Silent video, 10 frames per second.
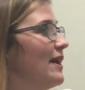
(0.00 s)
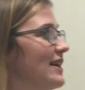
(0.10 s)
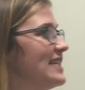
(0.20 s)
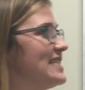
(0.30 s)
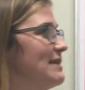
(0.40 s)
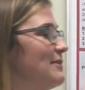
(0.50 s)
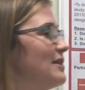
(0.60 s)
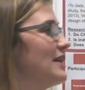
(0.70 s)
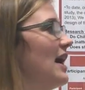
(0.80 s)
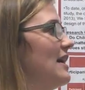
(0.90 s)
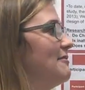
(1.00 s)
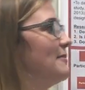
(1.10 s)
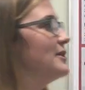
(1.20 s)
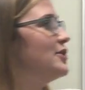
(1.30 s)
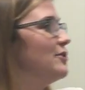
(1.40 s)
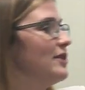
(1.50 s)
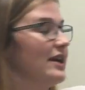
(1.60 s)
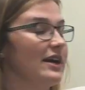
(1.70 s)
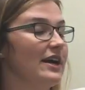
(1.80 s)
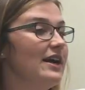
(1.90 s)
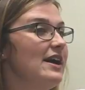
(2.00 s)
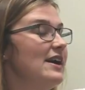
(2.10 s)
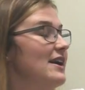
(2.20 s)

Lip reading: very similar to their